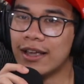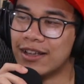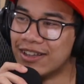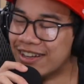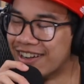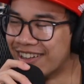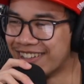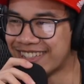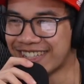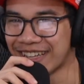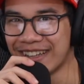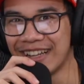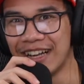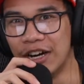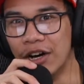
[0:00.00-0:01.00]
You know, it's like,
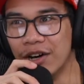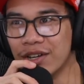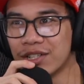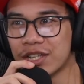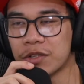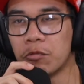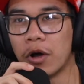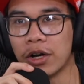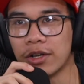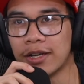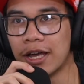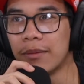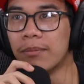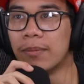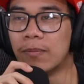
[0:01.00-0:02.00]
oh, it's just watered
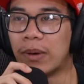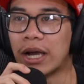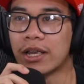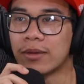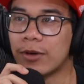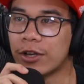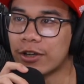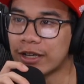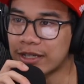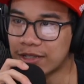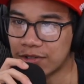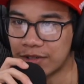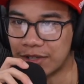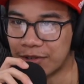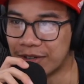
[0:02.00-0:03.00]
down Bakemono
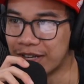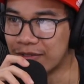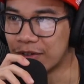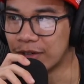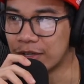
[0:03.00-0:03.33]
Getsuri or whatever.